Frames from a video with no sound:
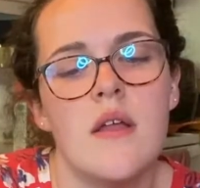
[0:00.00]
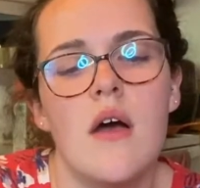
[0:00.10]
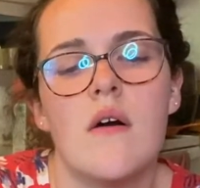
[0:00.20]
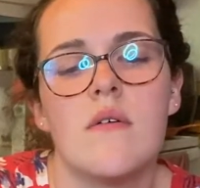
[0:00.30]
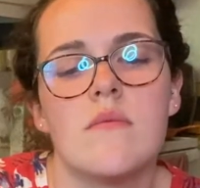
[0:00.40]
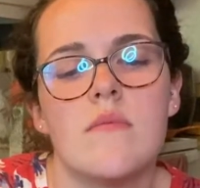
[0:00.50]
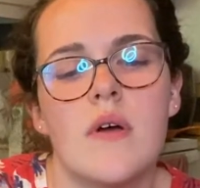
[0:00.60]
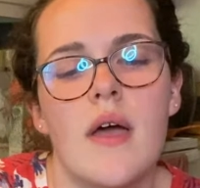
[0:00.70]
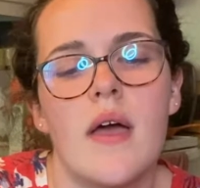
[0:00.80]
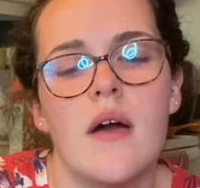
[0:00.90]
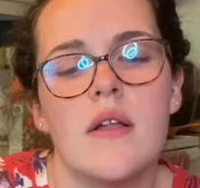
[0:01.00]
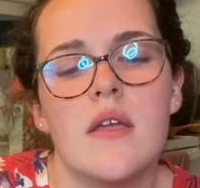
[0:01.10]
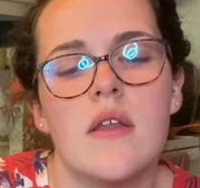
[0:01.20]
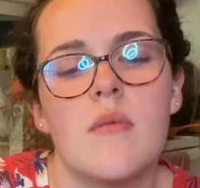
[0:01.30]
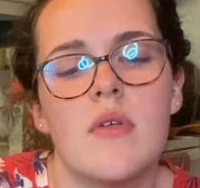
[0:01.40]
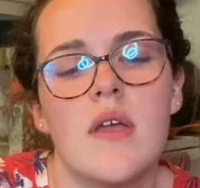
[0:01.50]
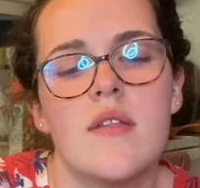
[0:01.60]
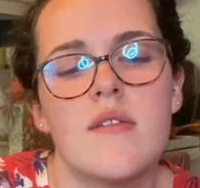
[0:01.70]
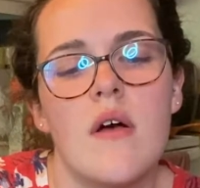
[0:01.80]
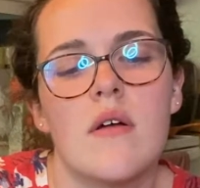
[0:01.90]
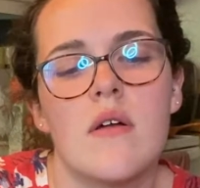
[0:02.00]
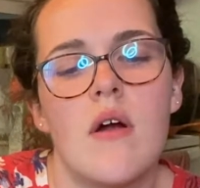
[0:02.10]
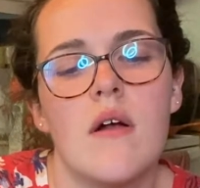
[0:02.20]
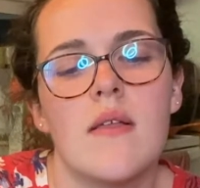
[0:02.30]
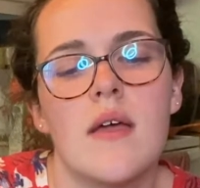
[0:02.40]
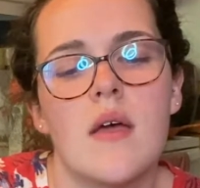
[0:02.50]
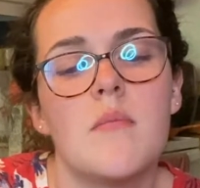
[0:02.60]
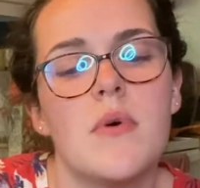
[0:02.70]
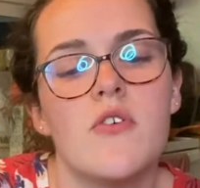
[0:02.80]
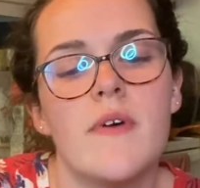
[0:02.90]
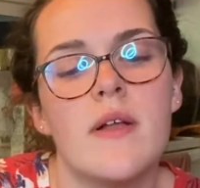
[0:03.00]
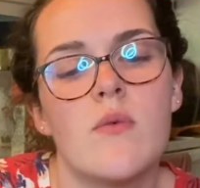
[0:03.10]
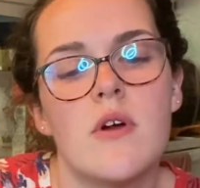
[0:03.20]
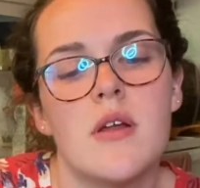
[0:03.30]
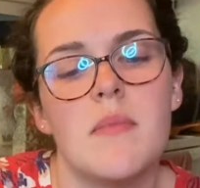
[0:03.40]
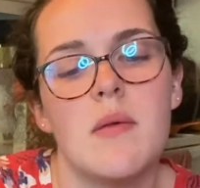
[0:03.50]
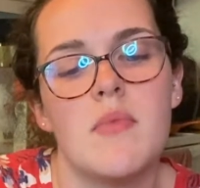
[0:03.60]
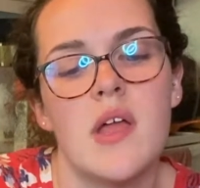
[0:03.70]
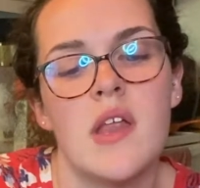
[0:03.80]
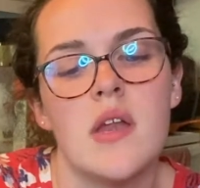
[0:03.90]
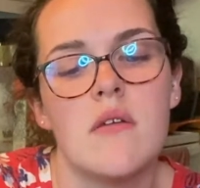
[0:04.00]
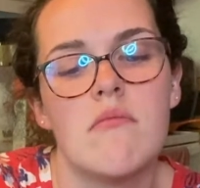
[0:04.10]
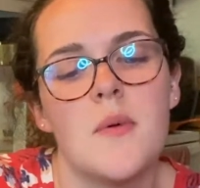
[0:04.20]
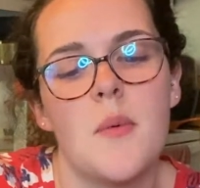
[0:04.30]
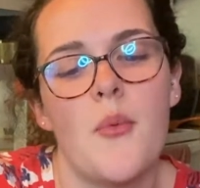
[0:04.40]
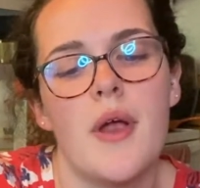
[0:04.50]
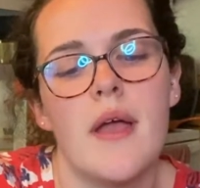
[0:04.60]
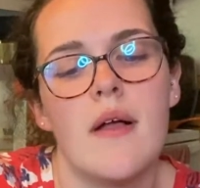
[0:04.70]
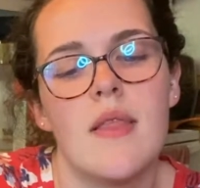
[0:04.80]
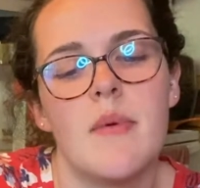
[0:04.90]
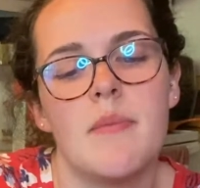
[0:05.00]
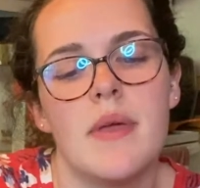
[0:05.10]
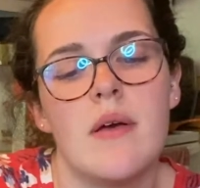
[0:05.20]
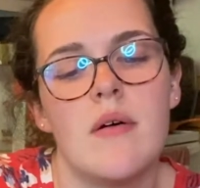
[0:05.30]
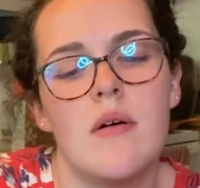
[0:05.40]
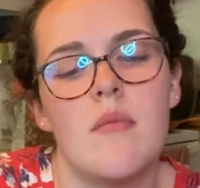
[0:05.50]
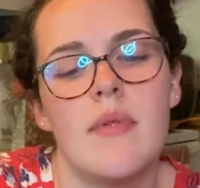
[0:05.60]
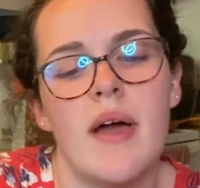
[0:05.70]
onion, Himalayan salt, garlic, bovine organ meat blend, paprika, lemon peel, black